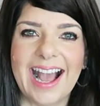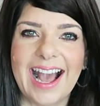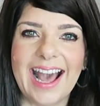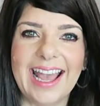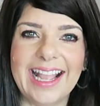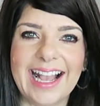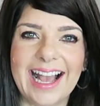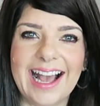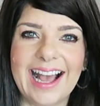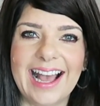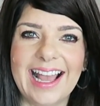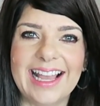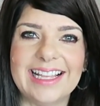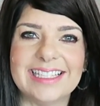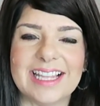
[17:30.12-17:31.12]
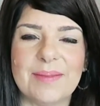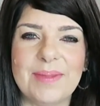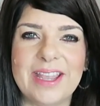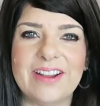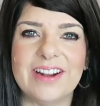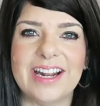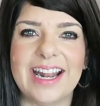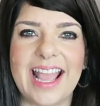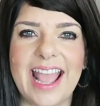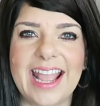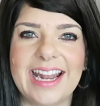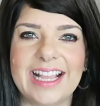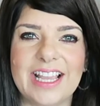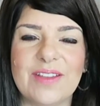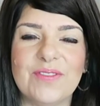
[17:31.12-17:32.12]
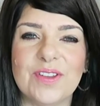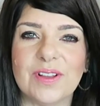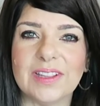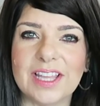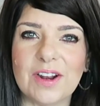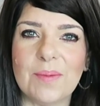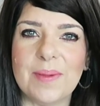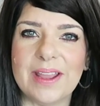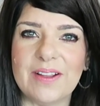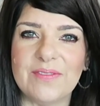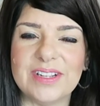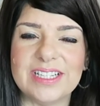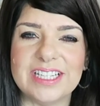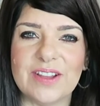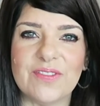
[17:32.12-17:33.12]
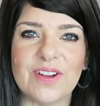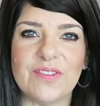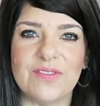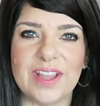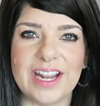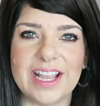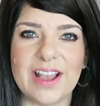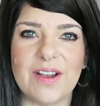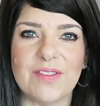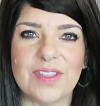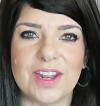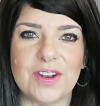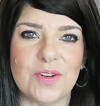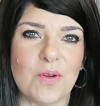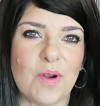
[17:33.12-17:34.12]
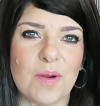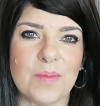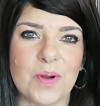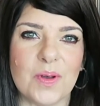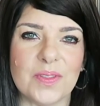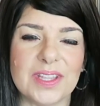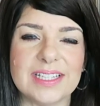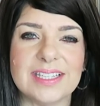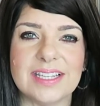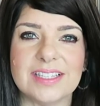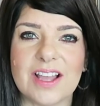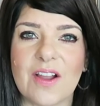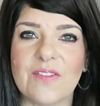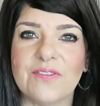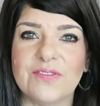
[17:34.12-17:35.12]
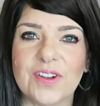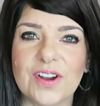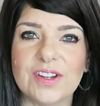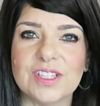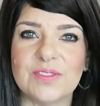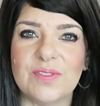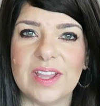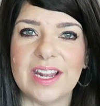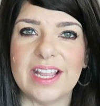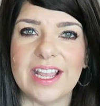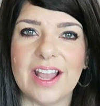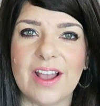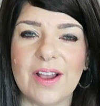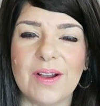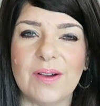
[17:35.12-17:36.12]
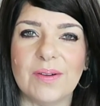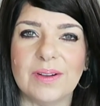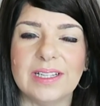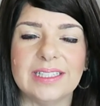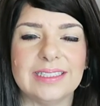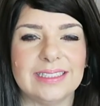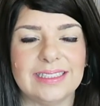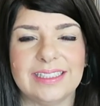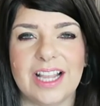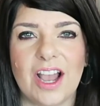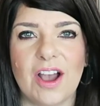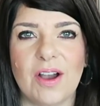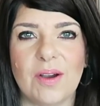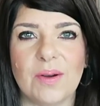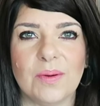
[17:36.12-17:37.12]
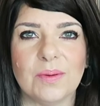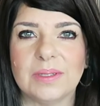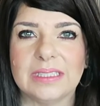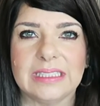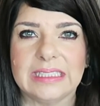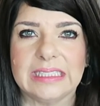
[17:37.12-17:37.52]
hi guys, I'm here today to give you a little bit of a different video than normal. This is our first video. No.